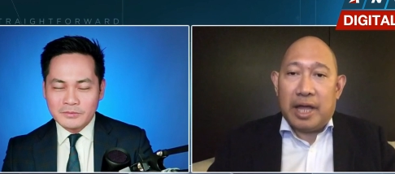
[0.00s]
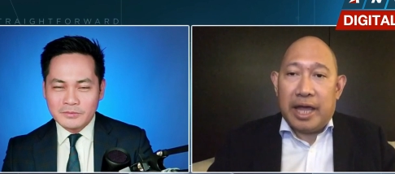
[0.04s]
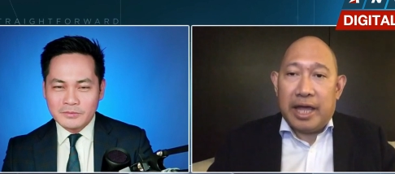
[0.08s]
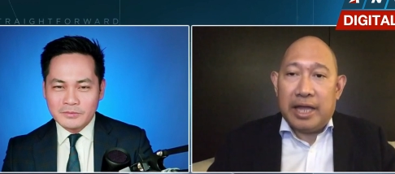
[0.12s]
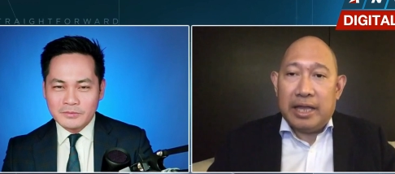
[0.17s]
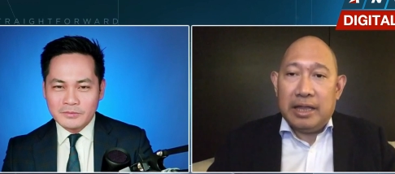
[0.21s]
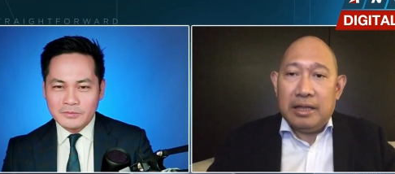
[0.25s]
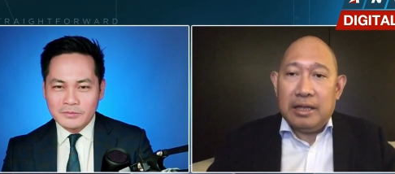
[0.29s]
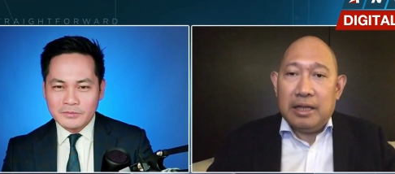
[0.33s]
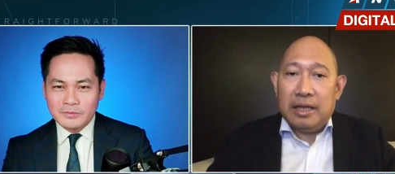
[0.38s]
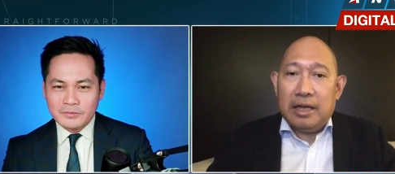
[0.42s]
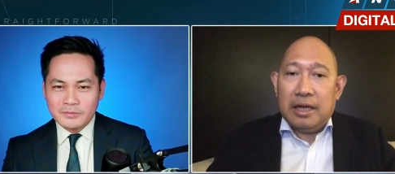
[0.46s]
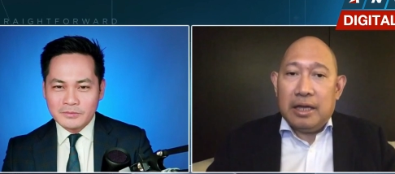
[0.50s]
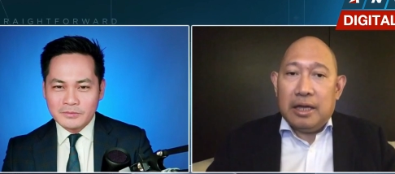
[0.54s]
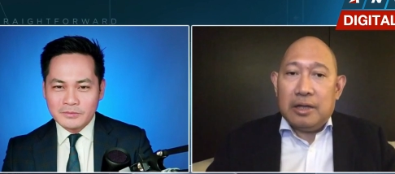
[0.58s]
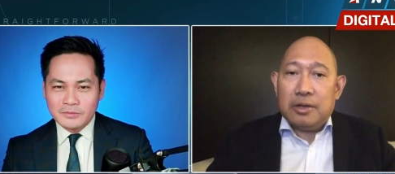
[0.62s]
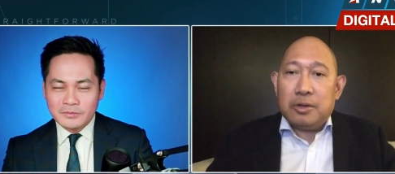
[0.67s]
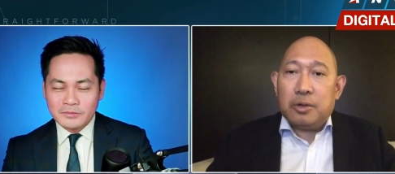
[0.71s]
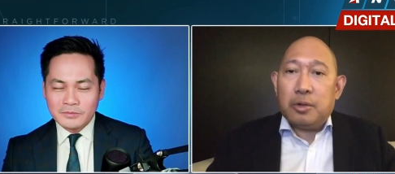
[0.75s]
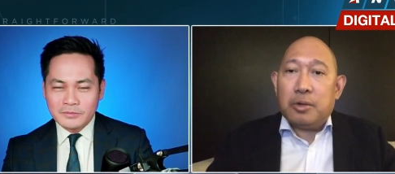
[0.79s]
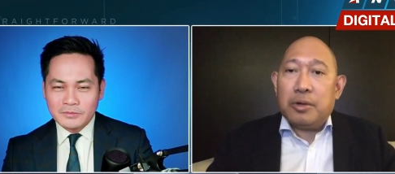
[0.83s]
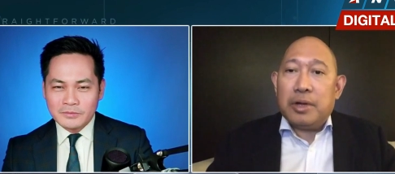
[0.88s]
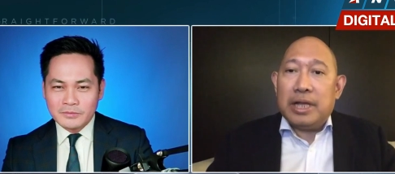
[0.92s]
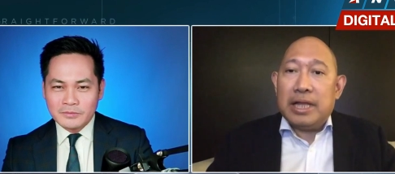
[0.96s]
Speaker 1: head
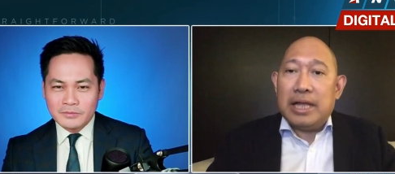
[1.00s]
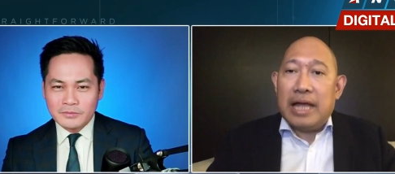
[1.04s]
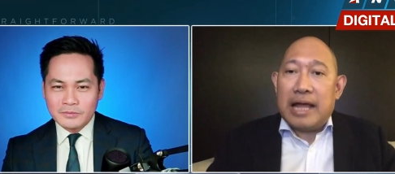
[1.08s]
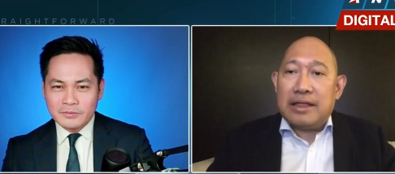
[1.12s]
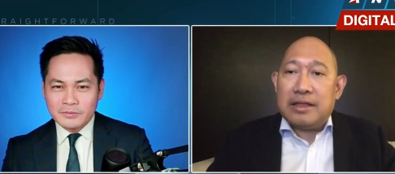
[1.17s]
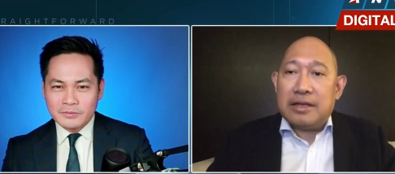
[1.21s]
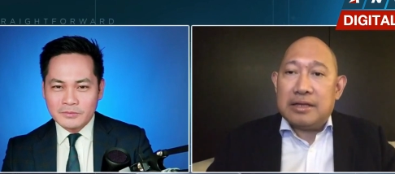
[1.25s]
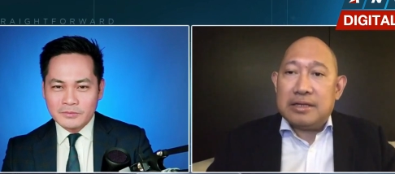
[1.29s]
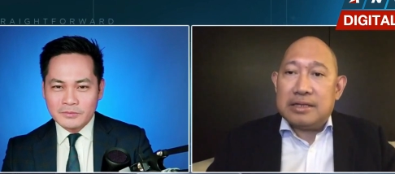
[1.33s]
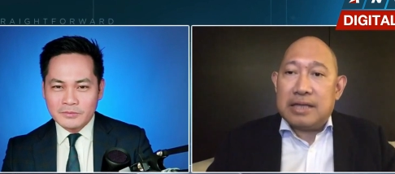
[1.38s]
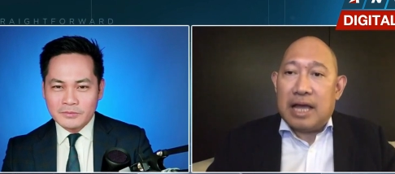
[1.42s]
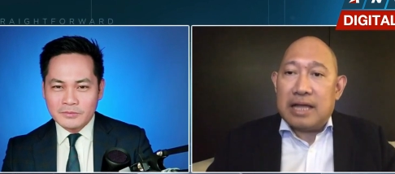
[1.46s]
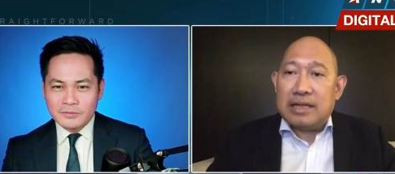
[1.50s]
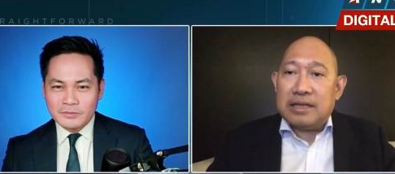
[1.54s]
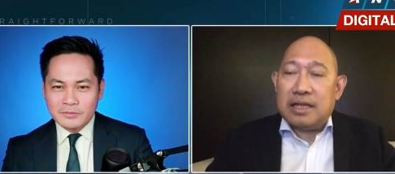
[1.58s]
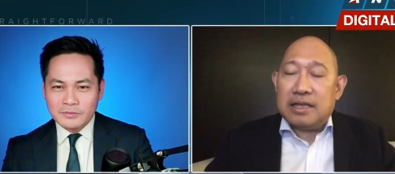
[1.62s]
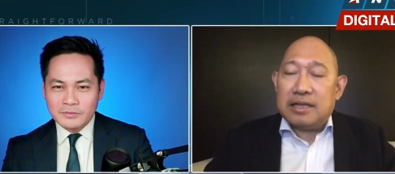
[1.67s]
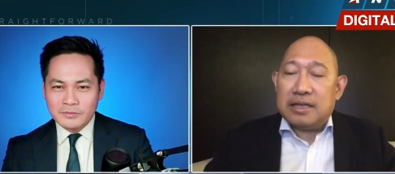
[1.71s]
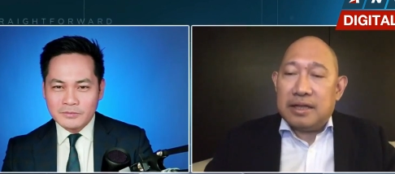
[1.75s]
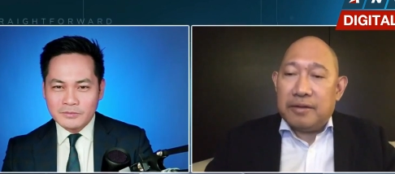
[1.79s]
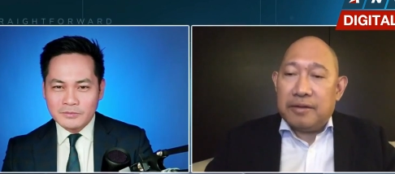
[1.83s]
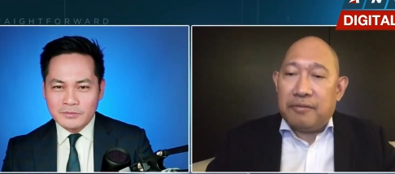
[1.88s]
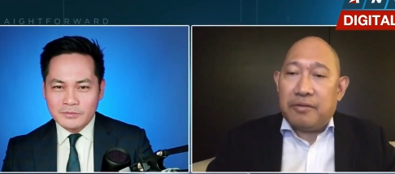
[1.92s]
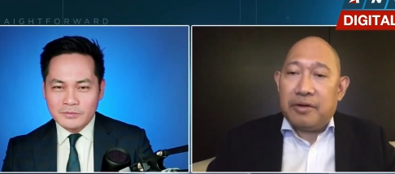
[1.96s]
to really understand the
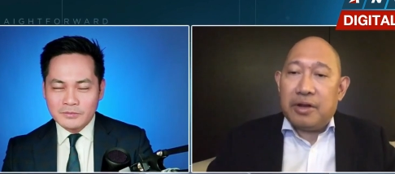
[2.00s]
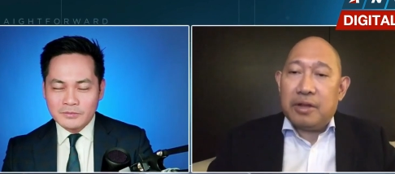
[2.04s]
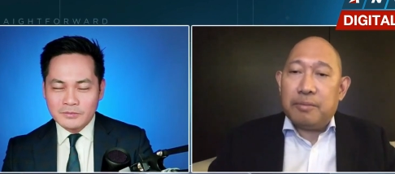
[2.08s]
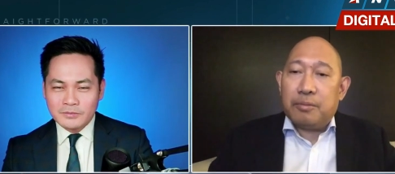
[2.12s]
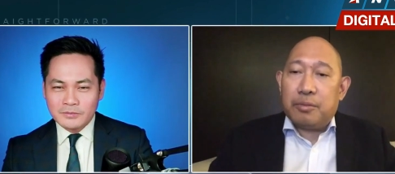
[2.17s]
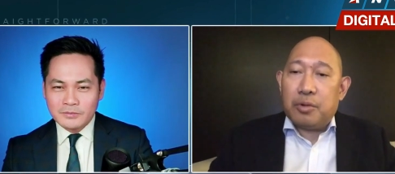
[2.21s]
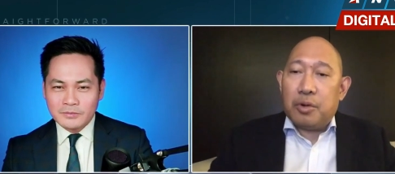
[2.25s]
different